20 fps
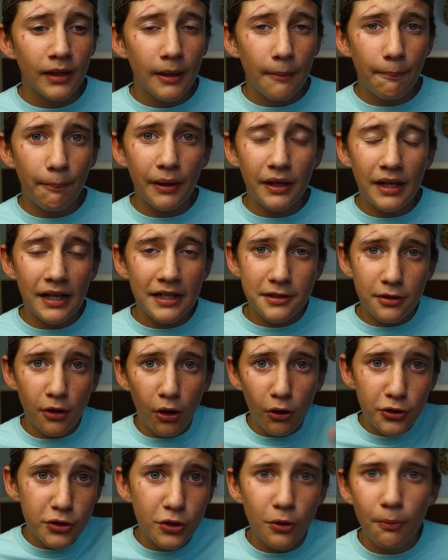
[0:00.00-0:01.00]
But it's
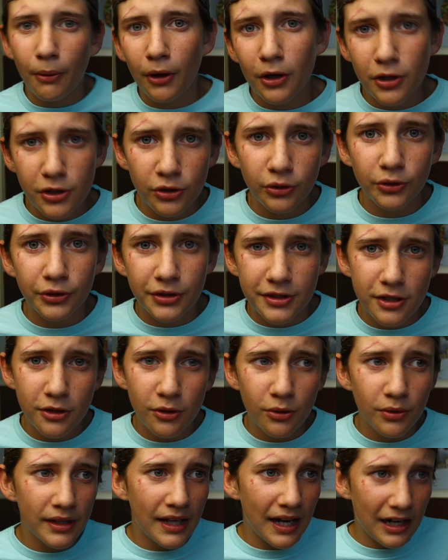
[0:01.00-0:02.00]
also partial
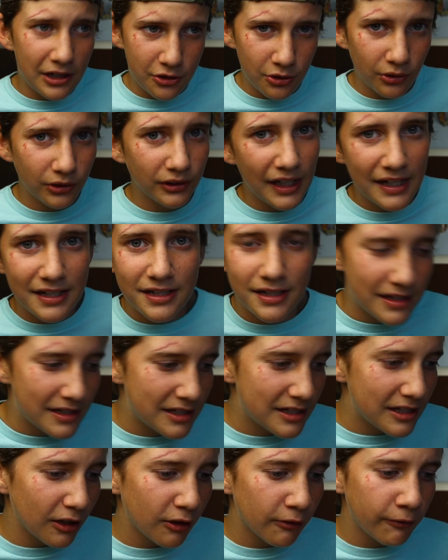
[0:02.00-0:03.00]
to the actual lens
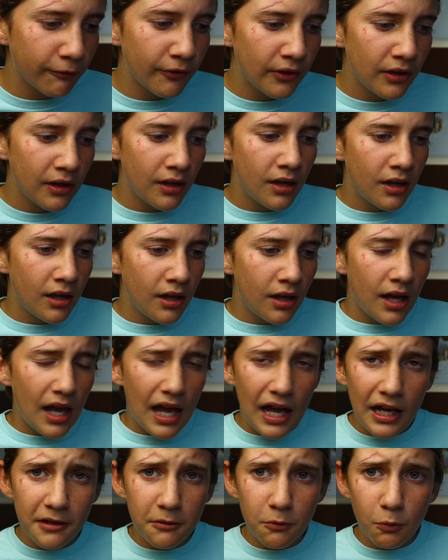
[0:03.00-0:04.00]
itself,
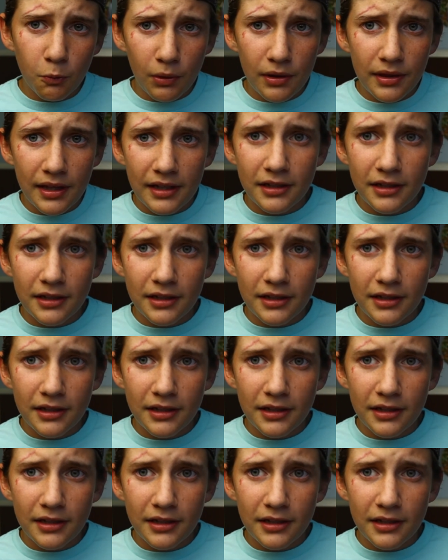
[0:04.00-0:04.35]
and when they